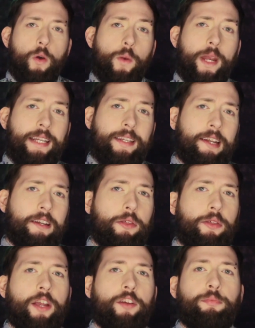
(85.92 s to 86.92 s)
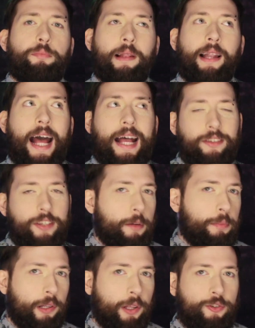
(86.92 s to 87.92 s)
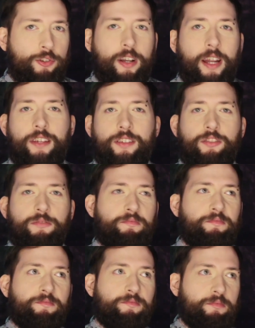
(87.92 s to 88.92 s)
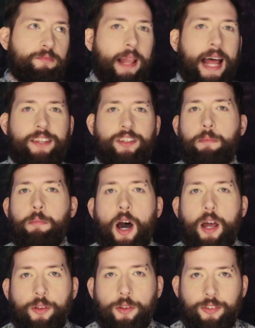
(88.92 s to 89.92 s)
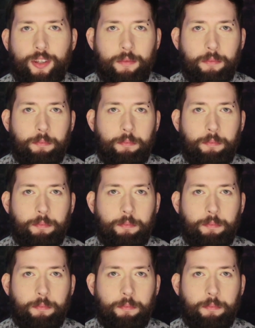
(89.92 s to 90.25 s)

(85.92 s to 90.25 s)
We tend to think of plastic pollution as plastic bottles and